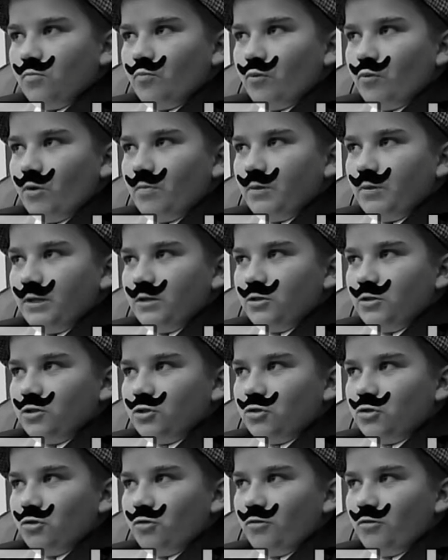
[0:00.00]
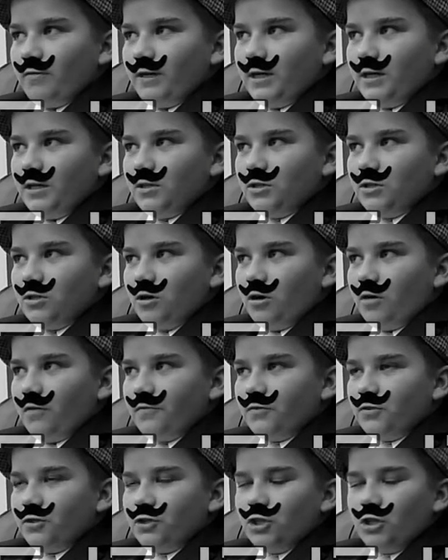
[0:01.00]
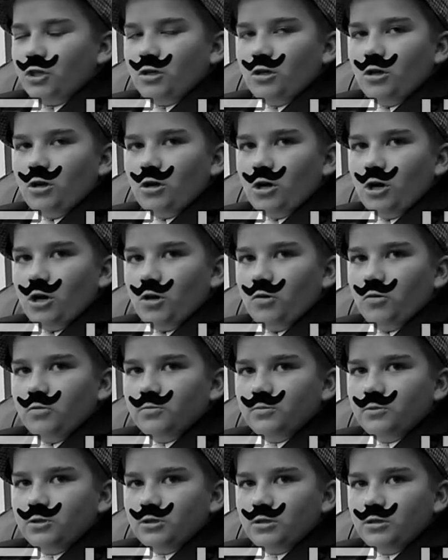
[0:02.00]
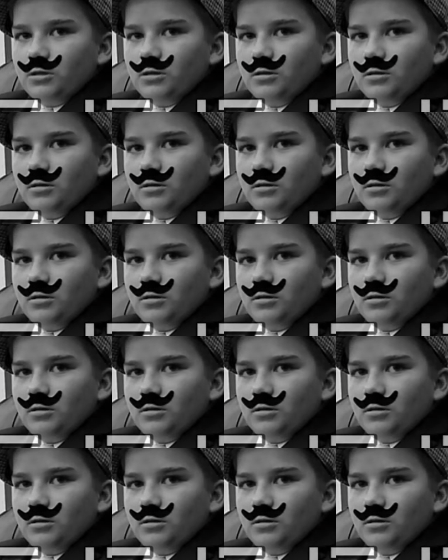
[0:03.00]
Probably the stories of Sherlock Holmes.